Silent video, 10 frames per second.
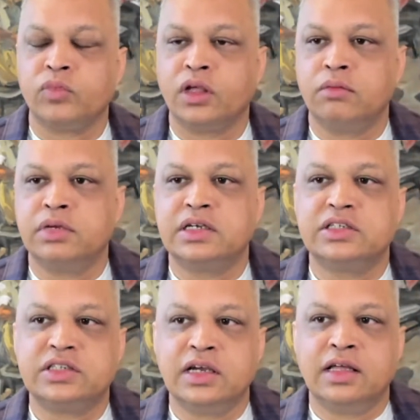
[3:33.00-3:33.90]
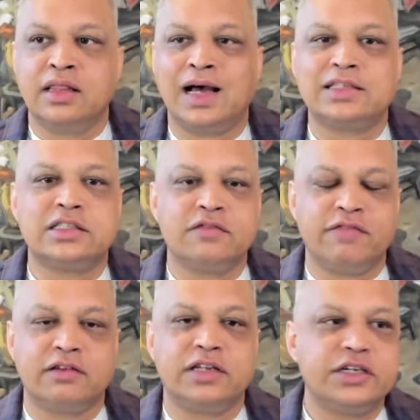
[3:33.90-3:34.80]
Because that's the
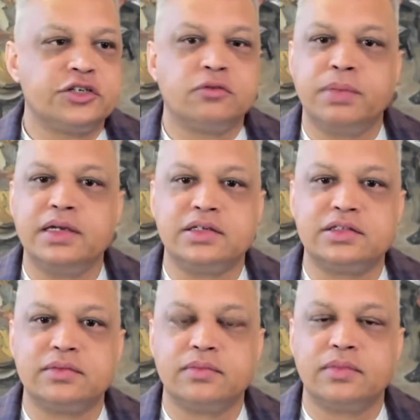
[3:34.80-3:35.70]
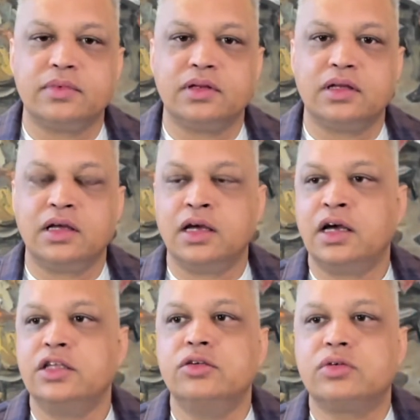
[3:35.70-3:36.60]
foundational piece.
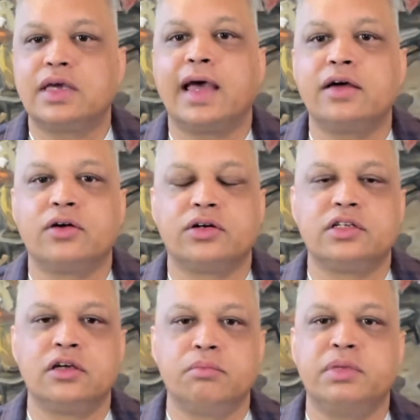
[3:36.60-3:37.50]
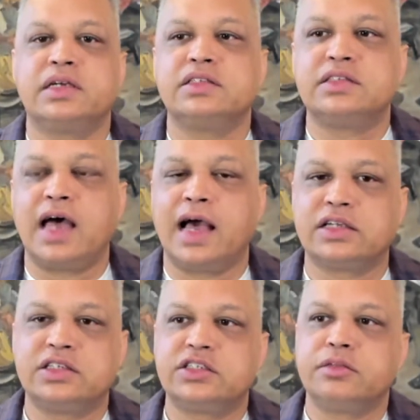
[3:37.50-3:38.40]
You cannot begin to
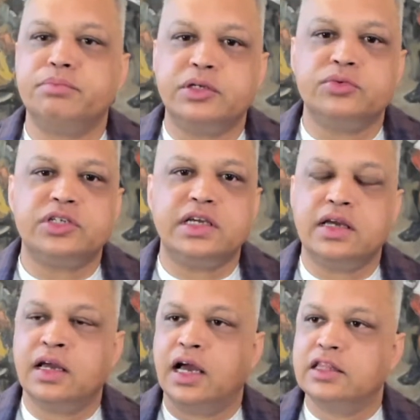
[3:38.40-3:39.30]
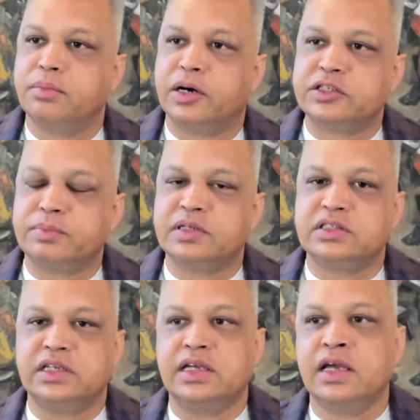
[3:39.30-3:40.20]
access the beauty and the
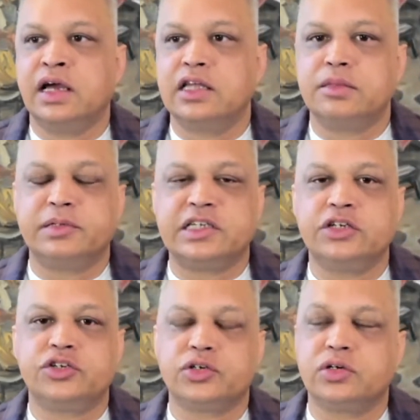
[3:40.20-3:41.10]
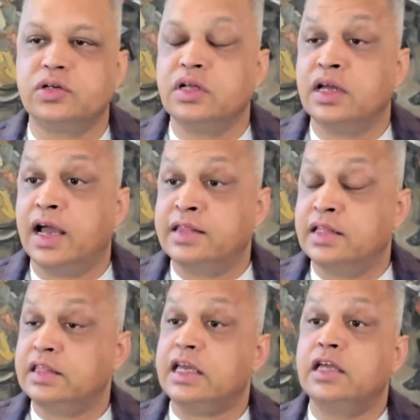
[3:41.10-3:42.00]
possibility and the potential and then
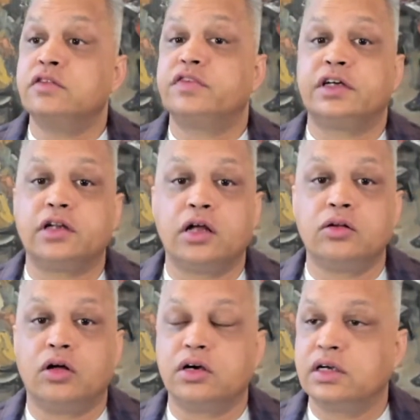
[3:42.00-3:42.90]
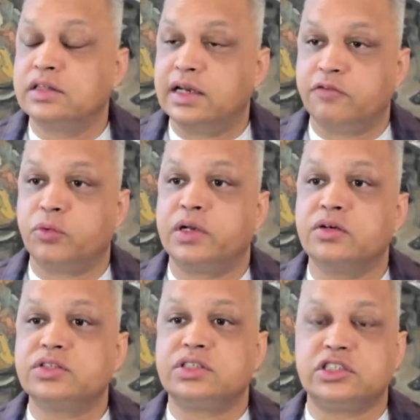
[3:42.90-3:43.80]
the infinite unlock that everyone
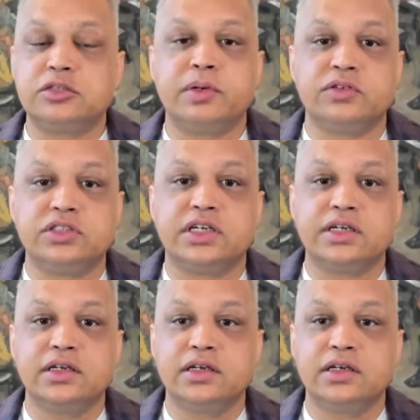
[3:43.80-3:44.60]
else is experiencing